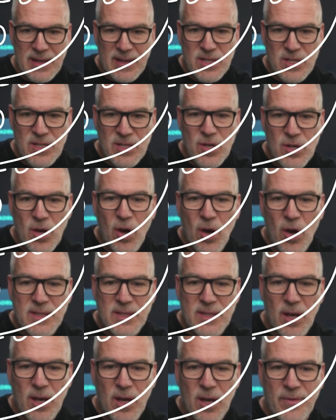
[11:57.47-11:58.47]
It's not
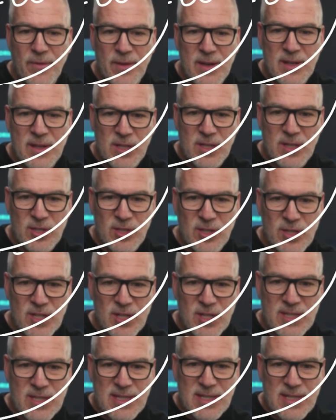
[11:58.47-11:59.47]
as obvious. You can
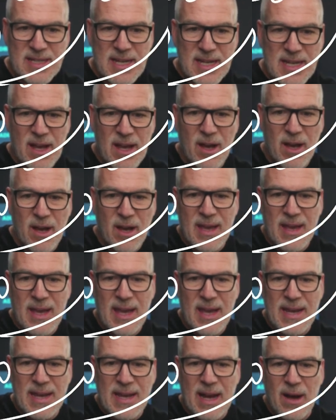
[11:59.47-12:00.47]
just see it over
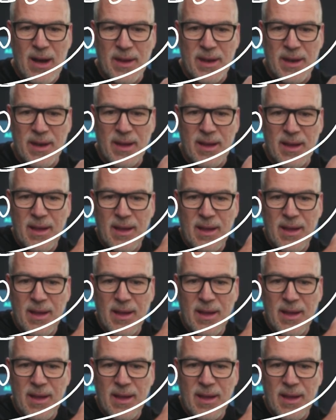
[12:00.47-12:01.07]
here now that